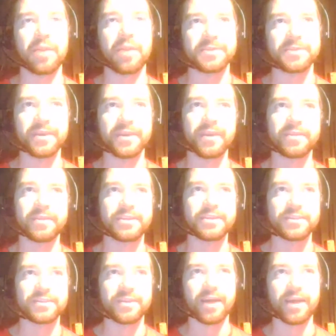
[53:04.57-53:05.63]
and they just got
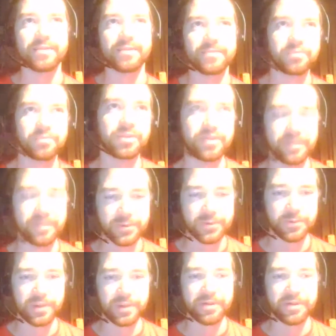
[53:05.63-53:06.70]
completely
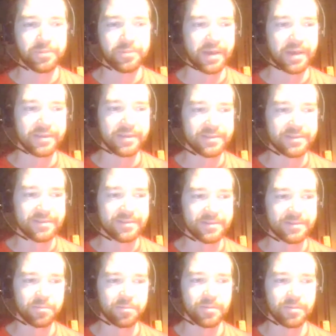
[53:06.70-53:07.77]
torpedoed by this
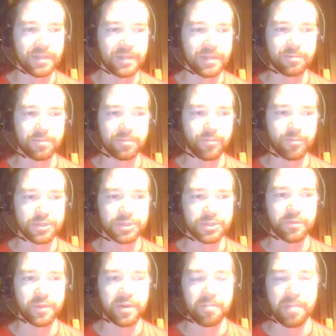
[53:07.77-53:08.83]
like what should have been a
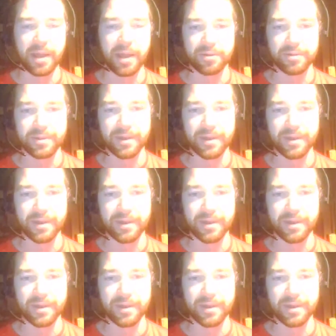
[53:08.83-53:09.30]
minor thing.